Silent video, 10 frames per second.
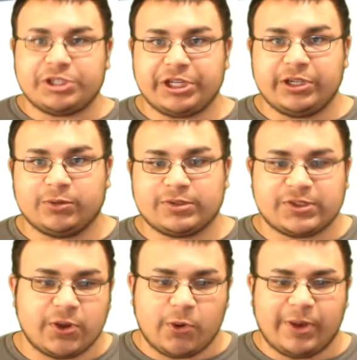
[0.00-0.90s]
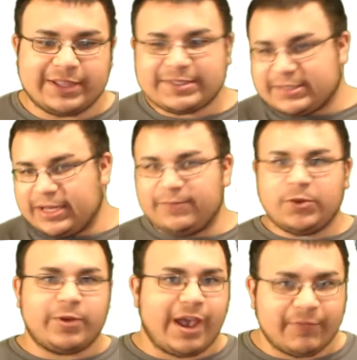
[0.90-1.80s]
shield. So instead of
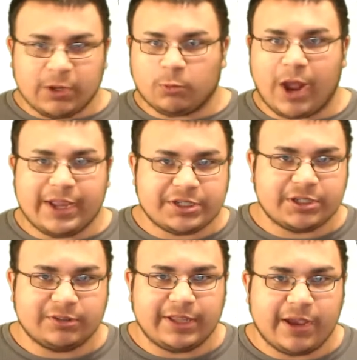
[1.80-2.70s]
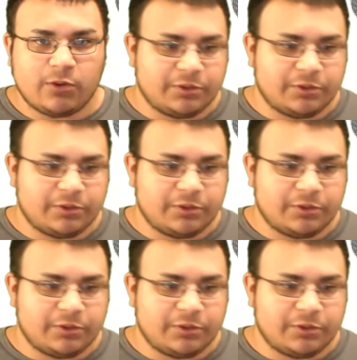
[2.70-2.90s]
you having a riot shield now,